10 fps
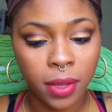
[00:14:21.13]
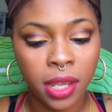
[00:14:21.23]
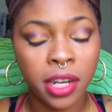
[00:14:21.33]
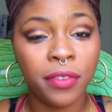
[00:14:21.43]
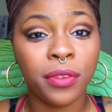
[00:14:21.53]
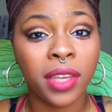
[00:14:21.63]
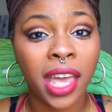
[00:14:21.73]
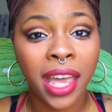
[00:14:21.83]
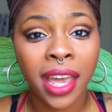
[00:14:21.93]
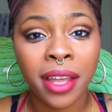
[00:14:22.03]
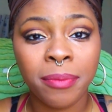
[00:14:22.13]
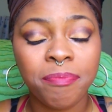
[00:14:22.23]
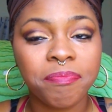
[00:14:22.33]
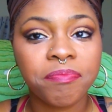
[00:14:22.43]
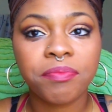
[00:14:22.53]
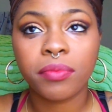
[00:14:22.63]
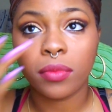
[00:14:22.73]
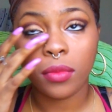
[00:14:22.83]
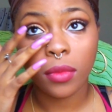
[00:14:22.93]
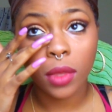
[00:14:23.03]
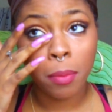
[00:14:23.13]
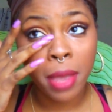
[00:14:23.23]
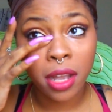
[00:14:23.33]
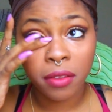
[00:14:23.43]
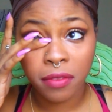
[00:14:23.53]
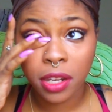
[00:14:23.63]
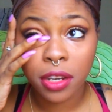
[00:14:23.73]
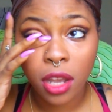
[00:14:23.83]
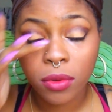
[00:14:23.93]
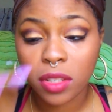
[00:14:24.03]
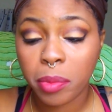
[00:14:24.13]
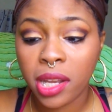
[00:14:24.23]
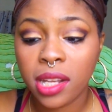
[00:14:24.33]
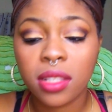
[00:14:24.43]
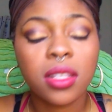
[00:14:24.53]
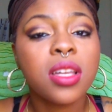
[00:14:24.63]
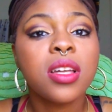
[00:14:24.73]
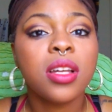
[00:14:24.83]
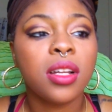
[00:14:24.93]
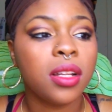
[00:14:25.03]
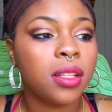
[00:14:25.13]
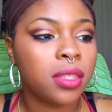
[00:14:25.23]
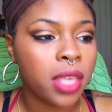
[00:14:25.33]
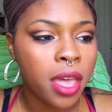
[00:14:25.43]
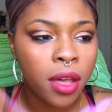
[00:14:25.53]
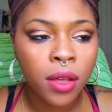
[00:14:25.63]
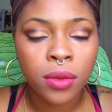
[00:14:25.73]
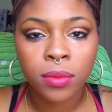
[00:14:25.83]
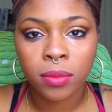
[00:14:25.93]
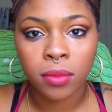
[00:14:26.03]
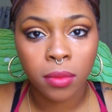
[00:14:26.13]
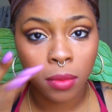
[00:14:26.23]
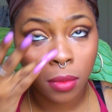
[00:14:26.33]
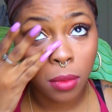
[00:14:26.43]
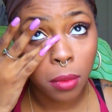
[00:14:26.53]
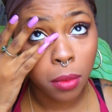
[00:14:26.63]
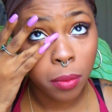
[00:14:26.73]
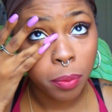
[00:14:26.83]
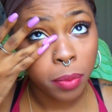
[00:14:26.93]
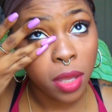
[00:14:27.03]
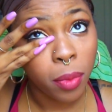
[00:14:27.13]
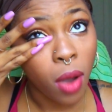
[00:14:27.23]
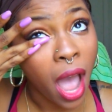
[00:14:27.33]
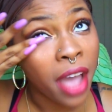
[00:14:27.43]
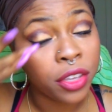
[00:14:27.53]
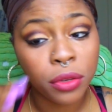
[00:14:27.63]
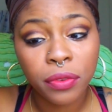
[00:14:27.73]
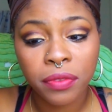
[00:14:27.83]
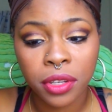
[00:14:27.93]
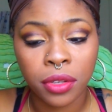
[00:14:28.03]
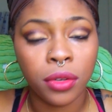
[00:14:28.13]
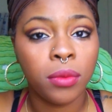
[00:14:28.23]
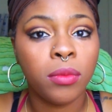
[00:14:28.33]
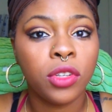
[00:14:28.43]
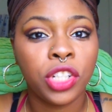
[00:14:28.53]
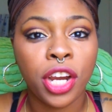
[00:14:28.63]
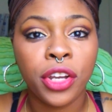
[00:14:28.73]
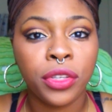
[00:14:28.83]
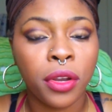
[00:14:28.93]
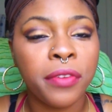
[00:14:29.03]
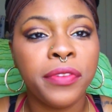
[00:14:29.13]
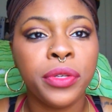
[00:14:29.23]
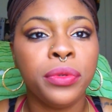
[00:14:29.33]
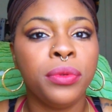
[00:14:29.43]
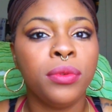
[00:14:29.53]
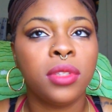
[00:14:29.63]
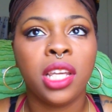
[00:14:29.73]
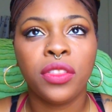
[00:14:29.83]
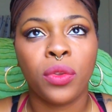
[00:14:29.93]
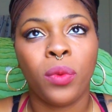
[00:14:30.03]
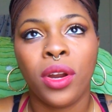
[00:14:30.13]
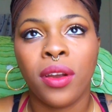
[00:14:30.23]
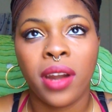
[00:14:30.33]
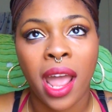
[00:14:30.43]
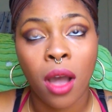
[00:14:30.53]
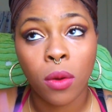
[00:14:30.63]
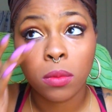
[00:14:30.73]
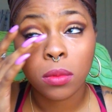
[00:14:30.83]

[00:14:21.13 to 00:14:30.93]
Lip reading: And if you can, make a video response. Tell people how you feel. Share your views. Get the word out.